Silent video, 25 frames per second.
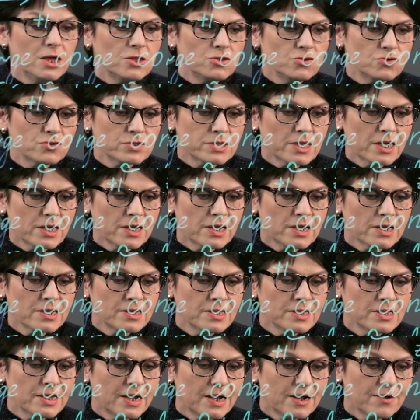But since
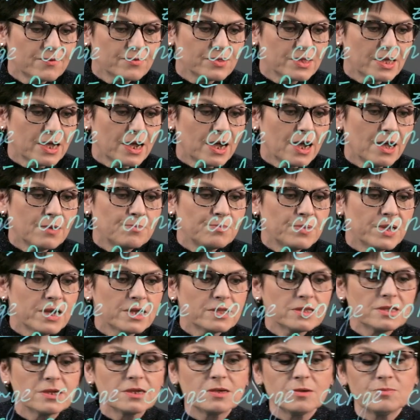the main thing,
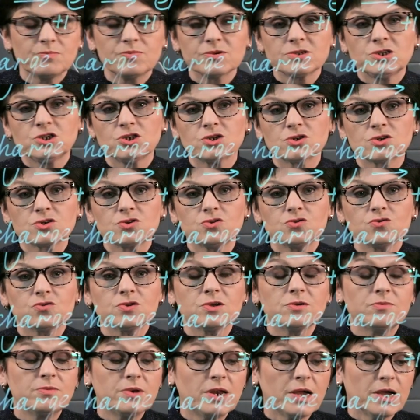again, I'll
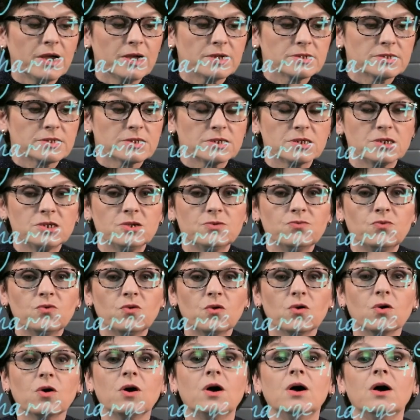emphasize, is its
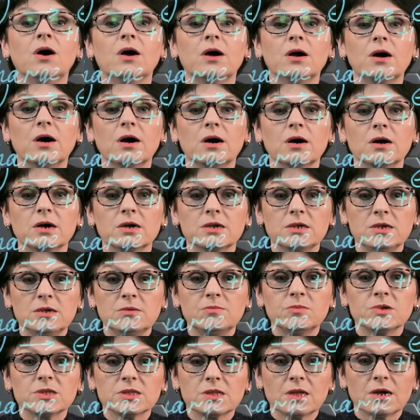number, we
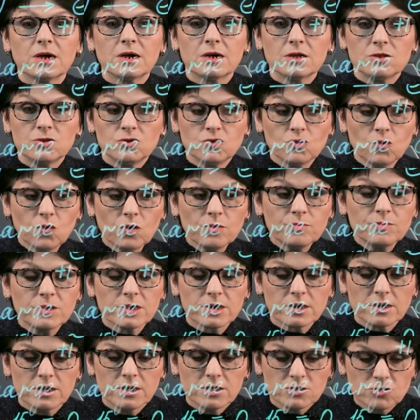determine what
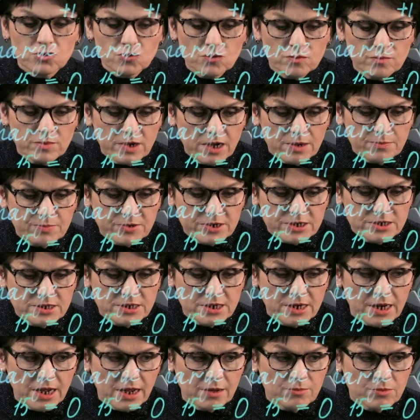element it
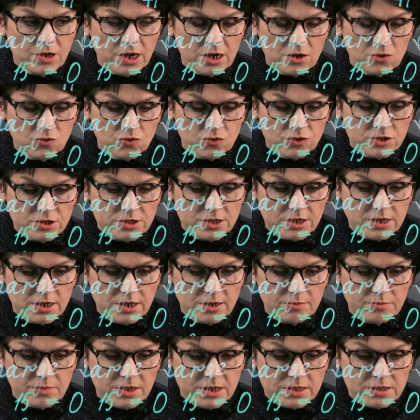is. And this
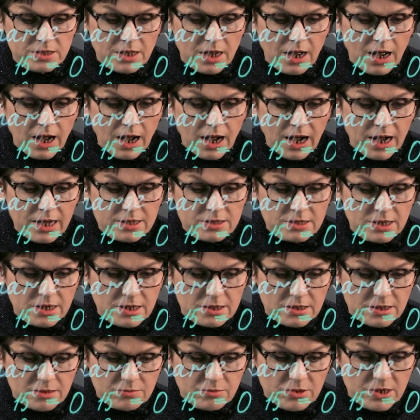element is
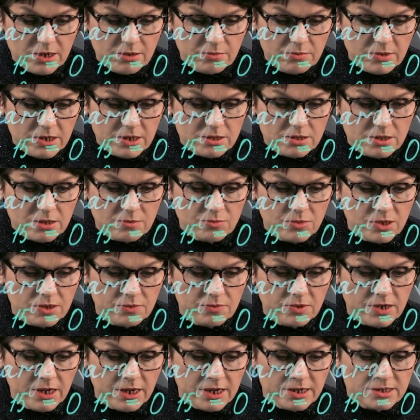nitrogen
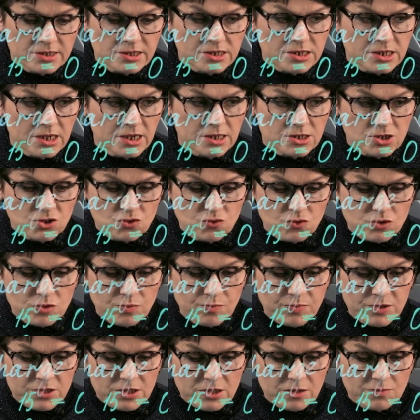because it has the
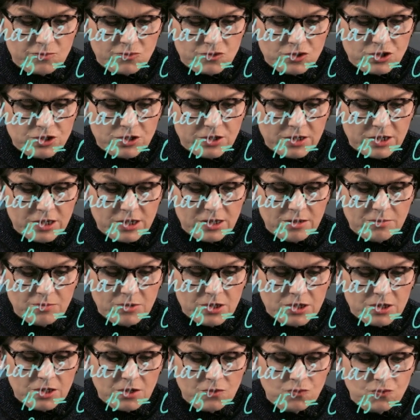number 7
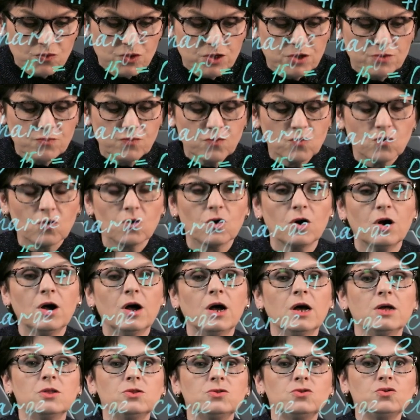and it has an
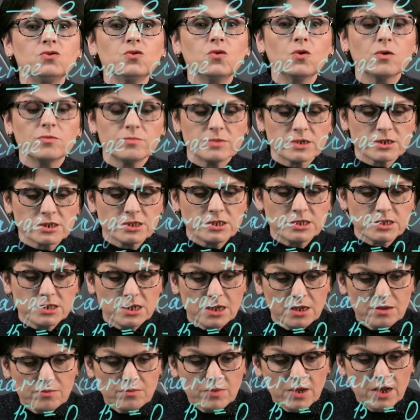isotope with
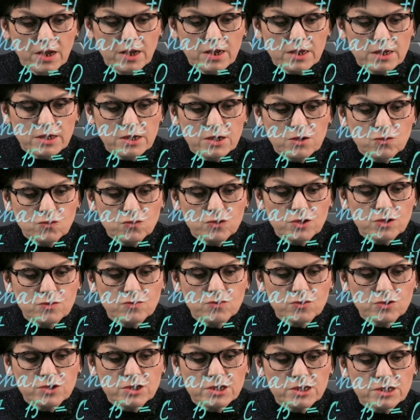a mass of
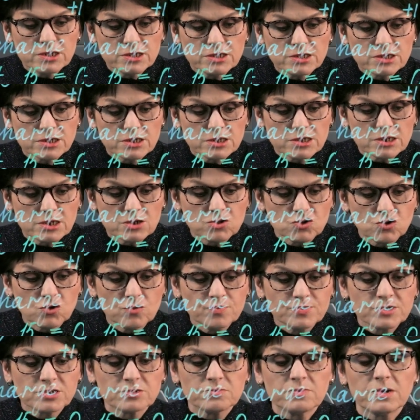15. Now we
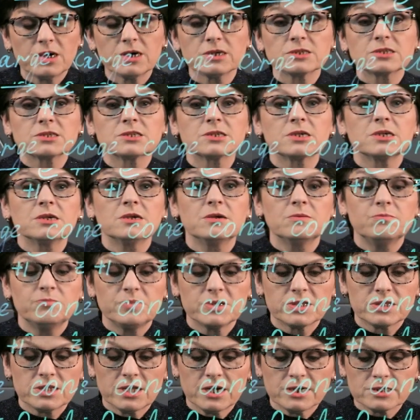just need to write our
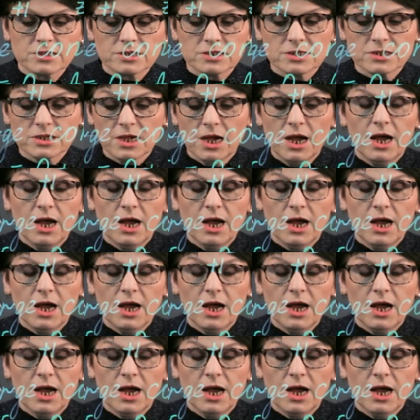equation.